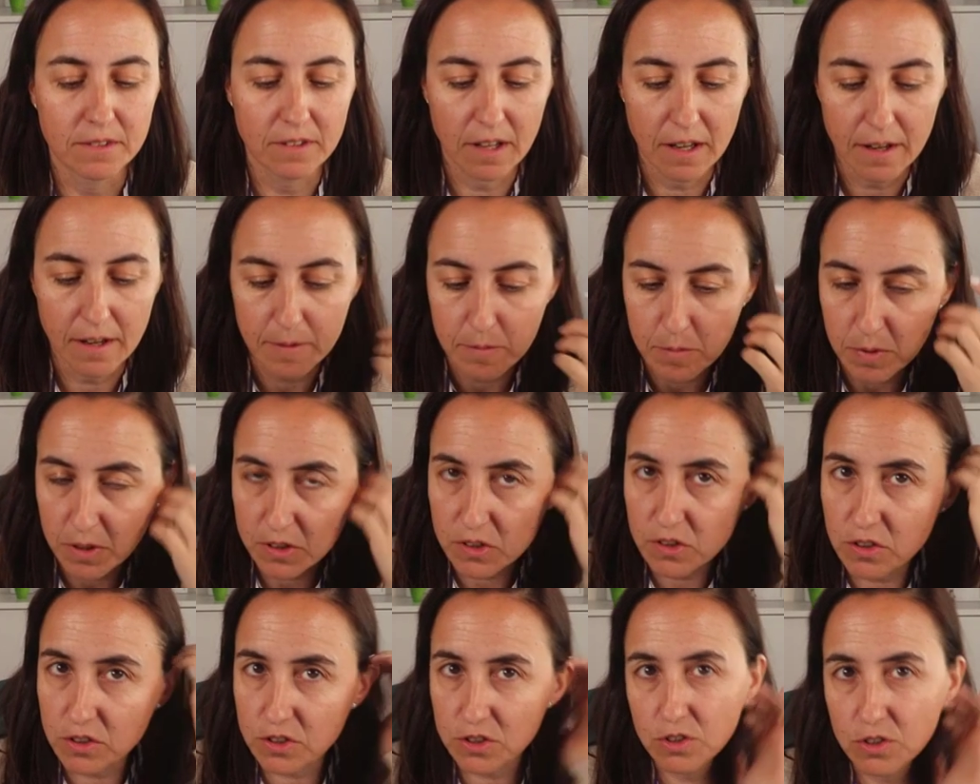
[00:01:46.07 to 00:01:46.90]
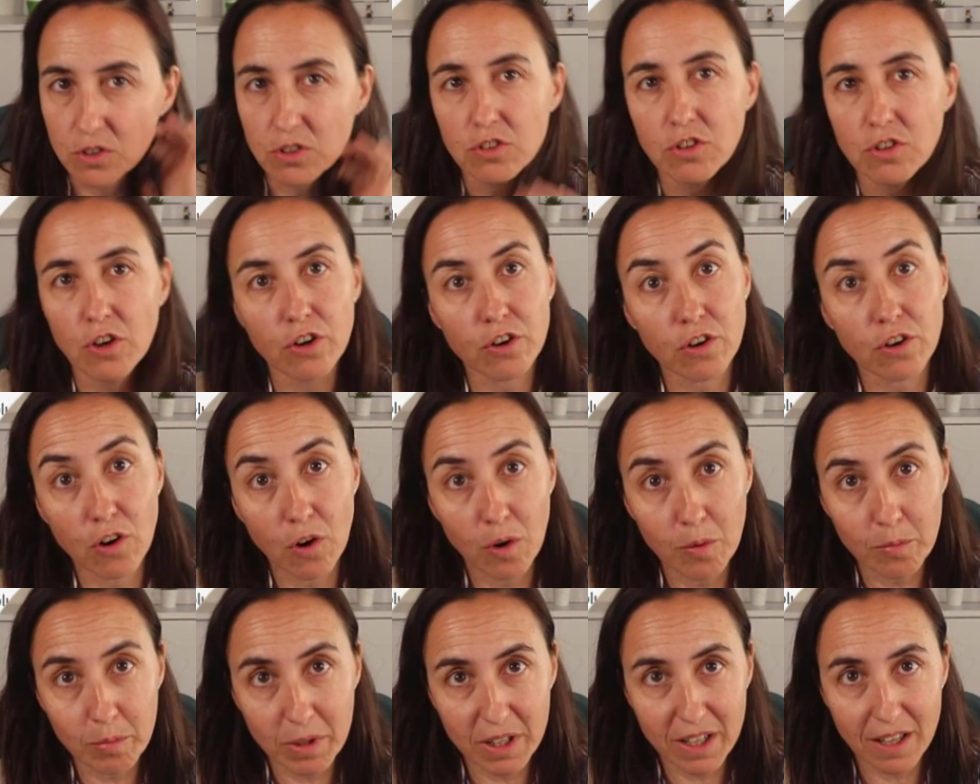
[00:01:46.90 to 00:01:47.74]
Okay, but just to not
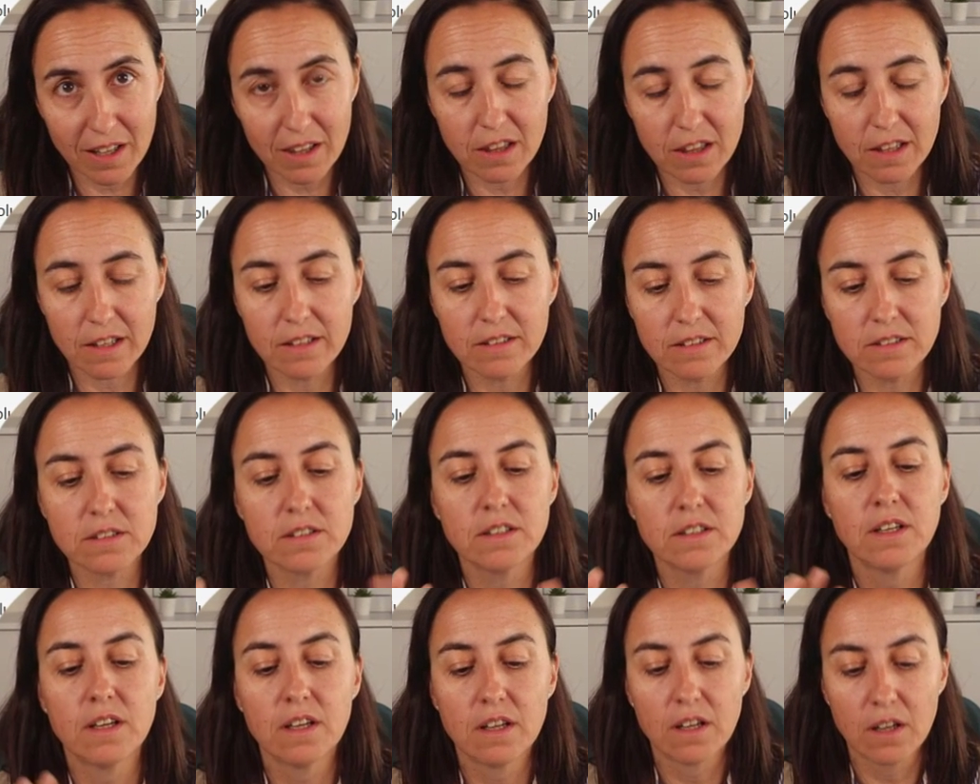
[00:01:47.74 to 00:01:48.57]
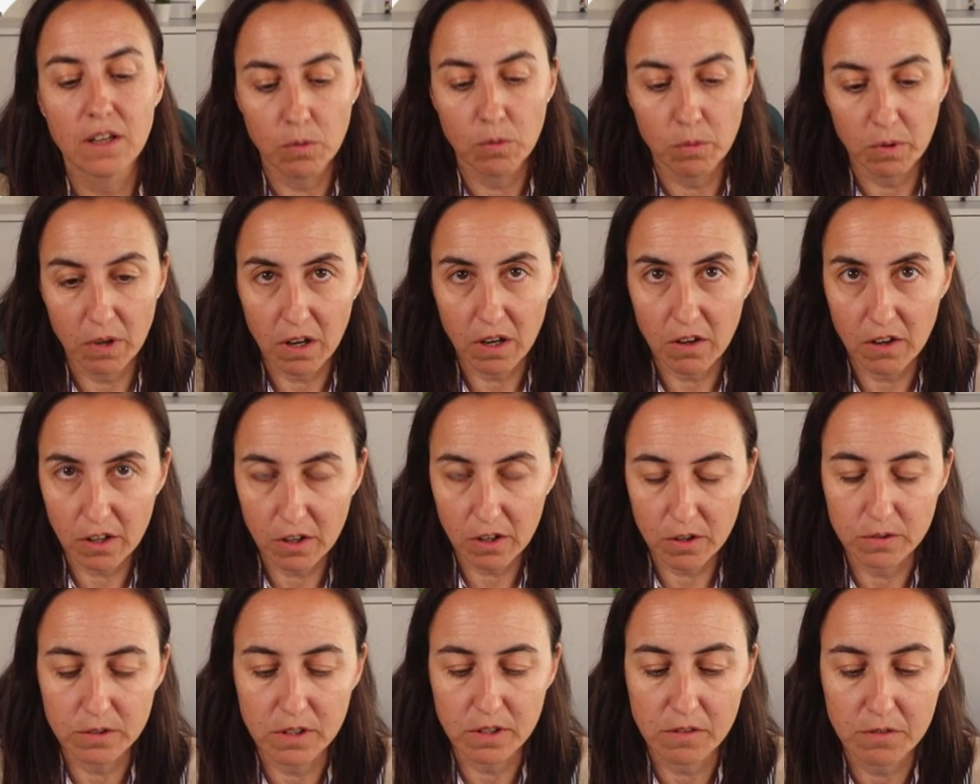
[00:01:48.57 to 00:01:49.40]
complicate things, we hard
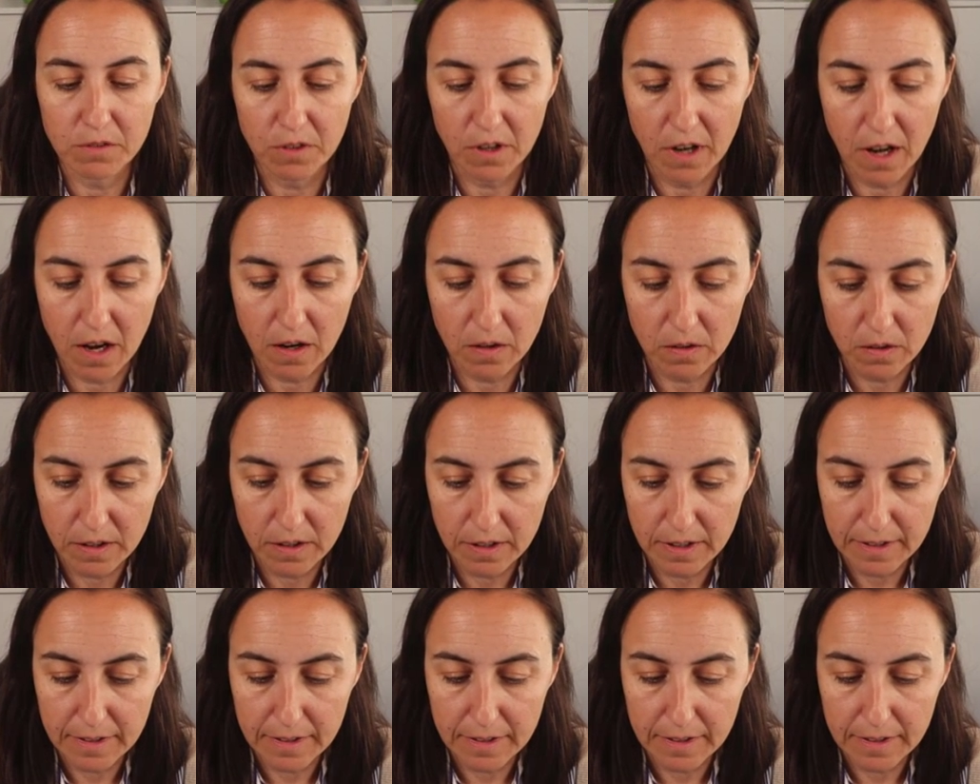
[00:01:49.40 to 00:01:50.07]
code it for now.